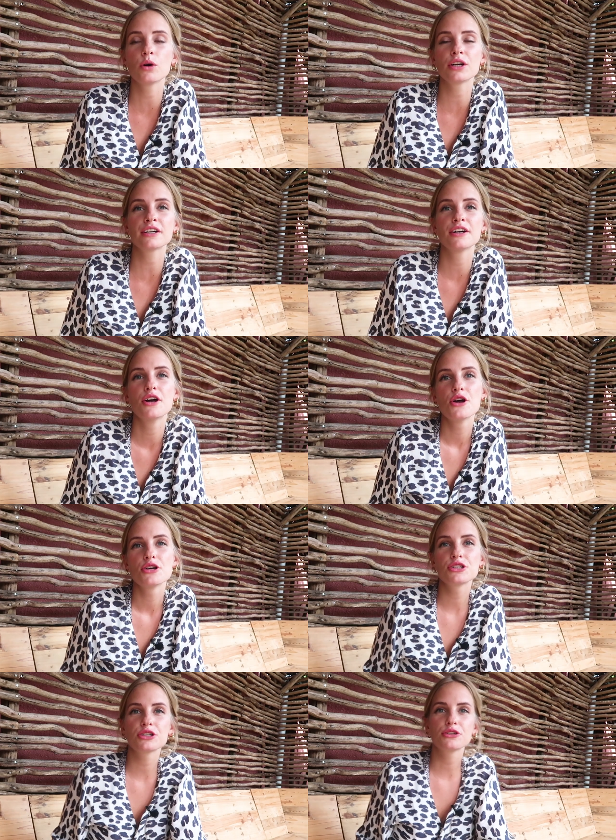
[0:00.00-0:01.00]
wanna
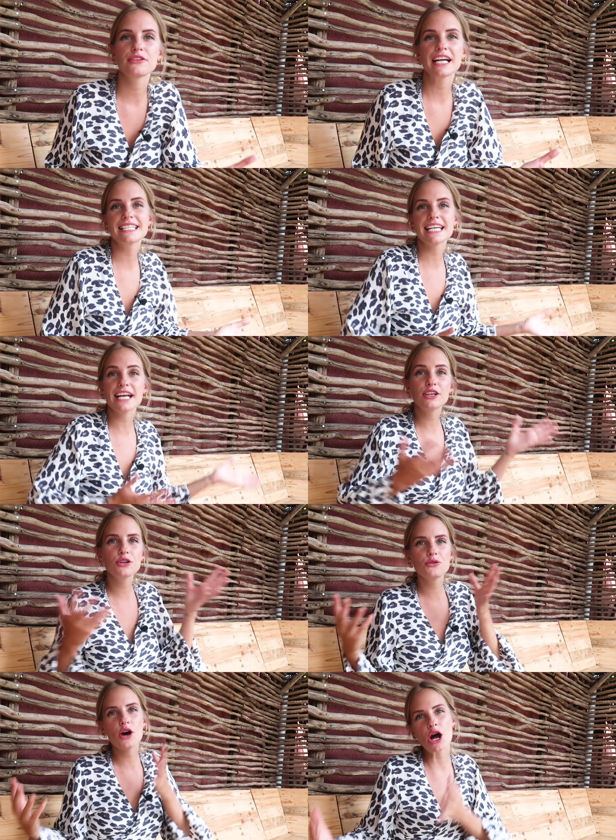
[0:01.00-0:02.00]
sort of like take
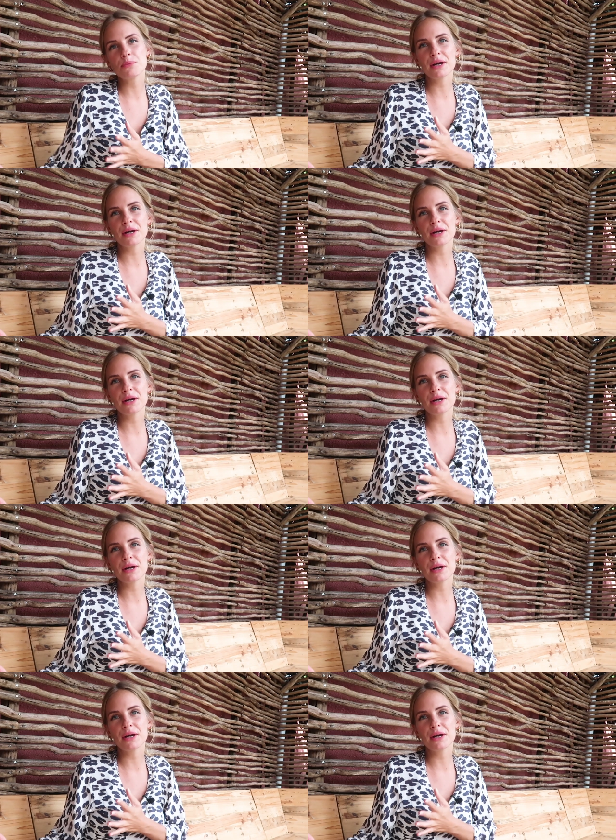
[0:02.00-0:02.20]
you on